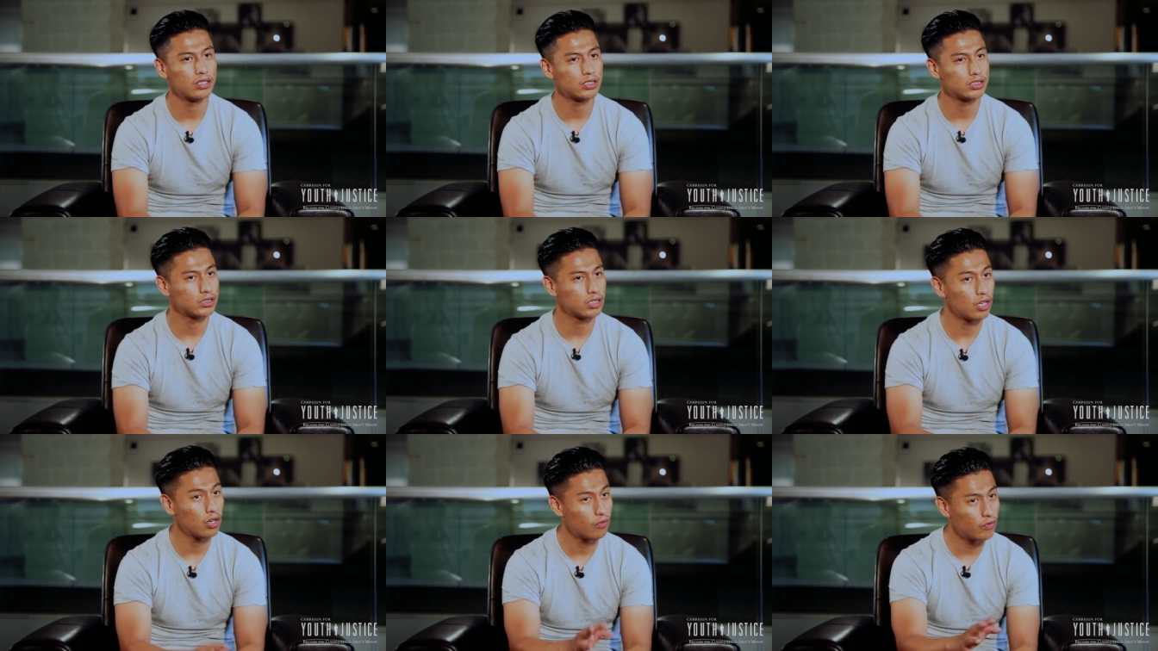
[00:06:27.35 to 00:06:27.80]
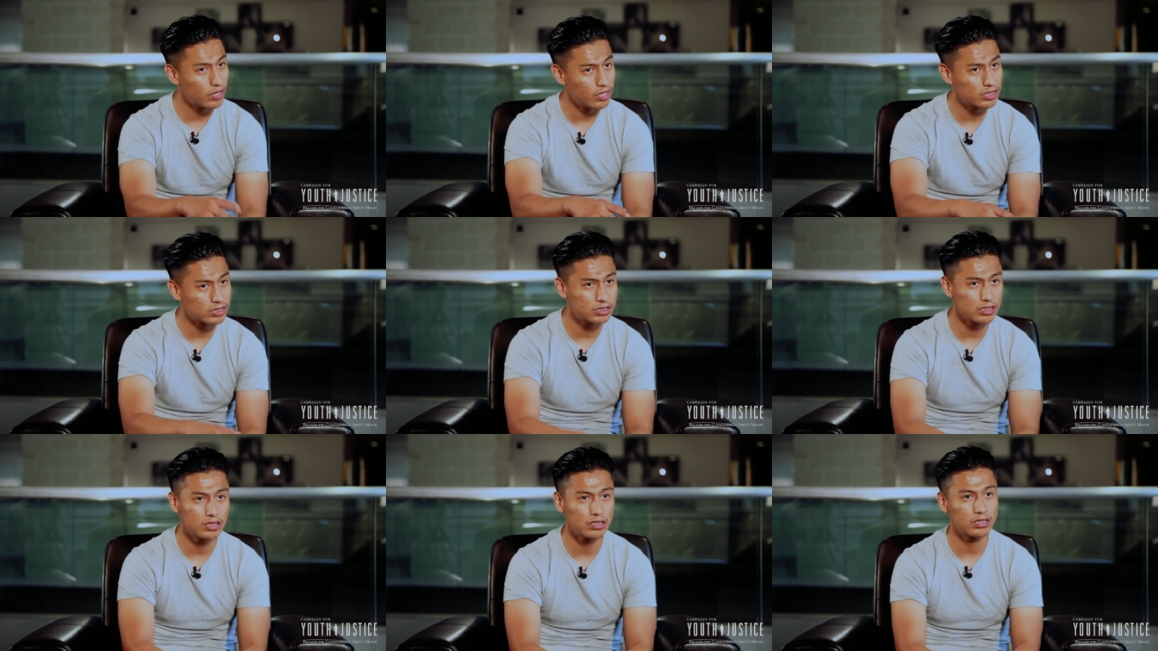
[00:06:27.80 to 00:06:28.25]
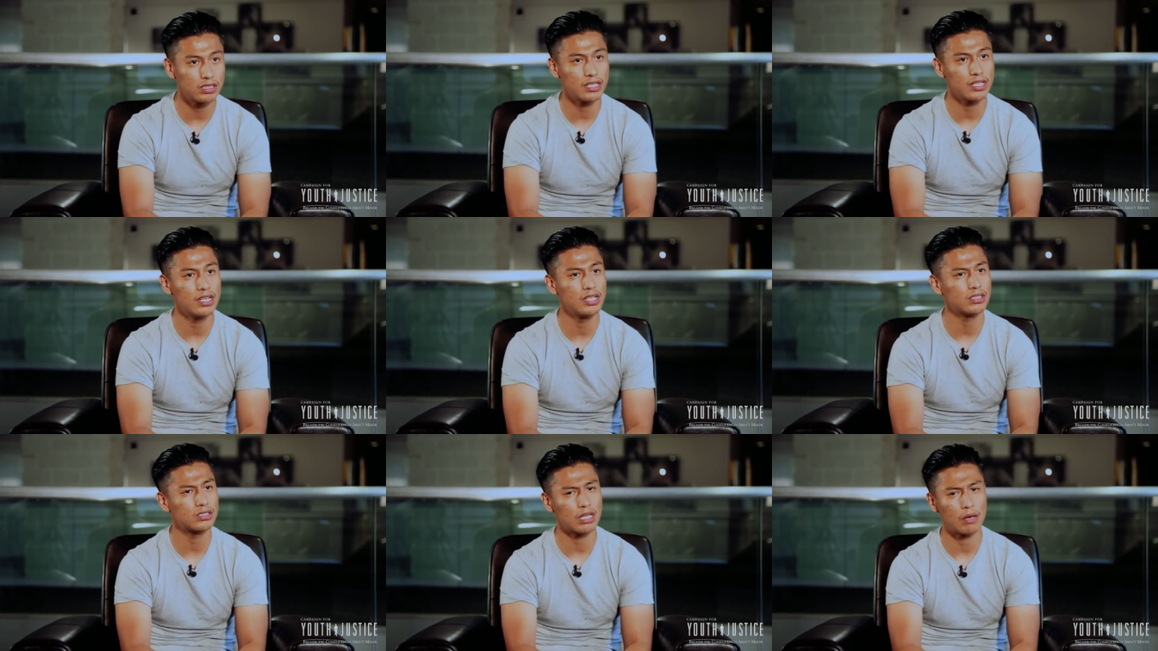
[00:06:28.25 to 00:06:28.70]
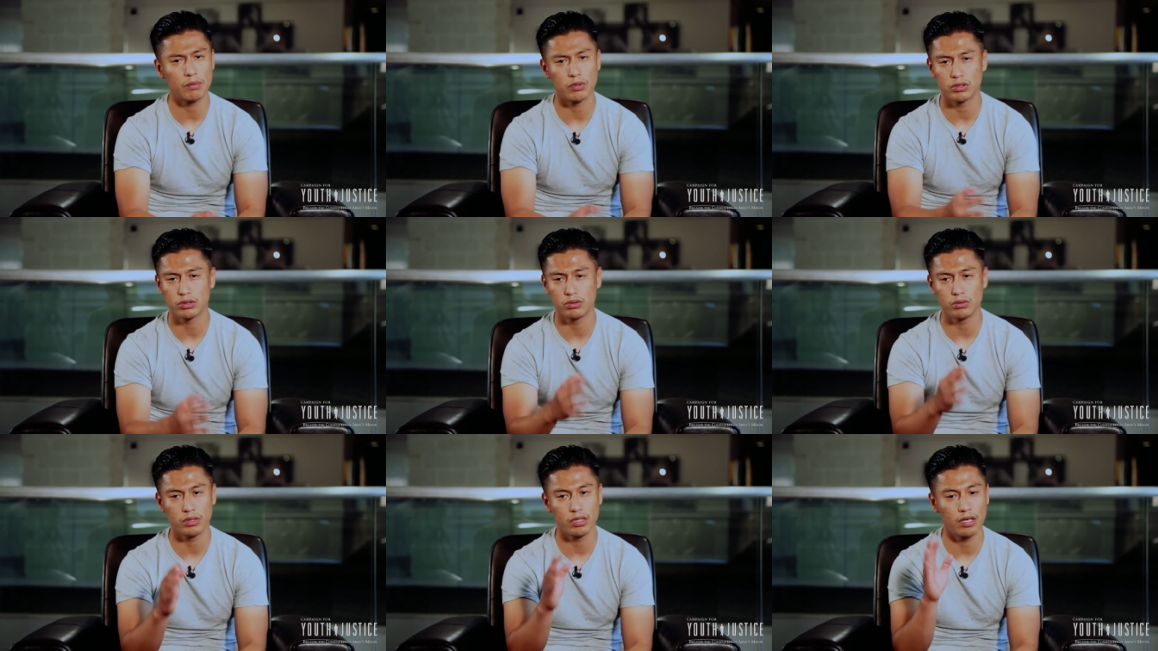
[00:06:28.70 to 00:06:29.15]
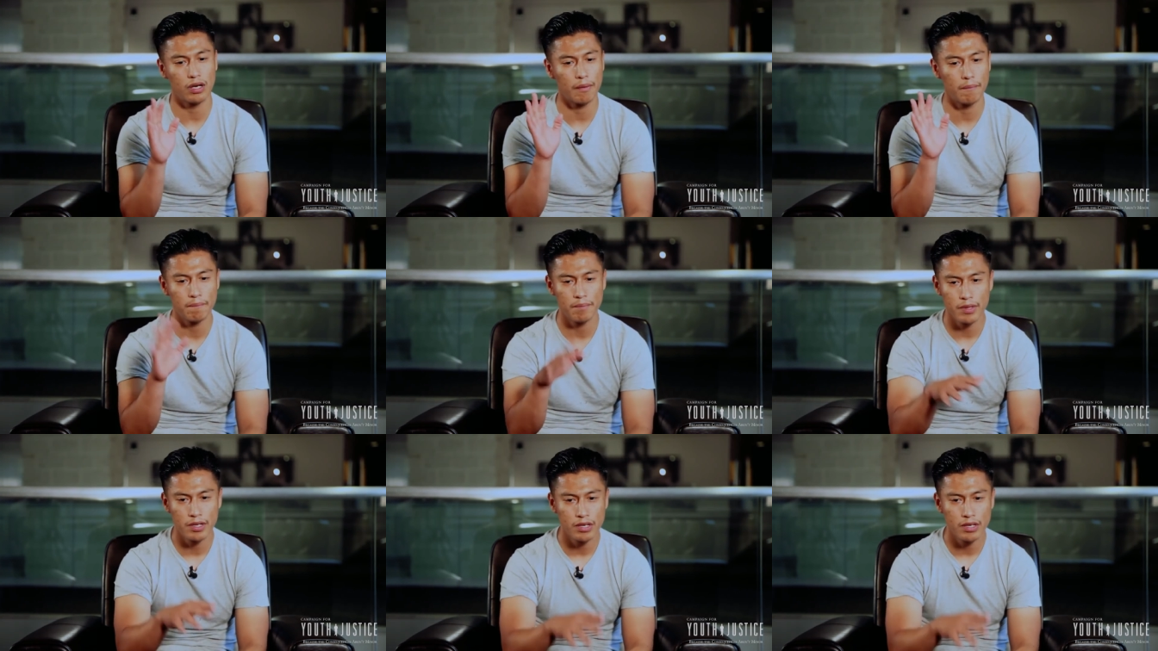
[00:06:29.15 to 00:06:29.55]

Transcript: service and things. I was doing, um,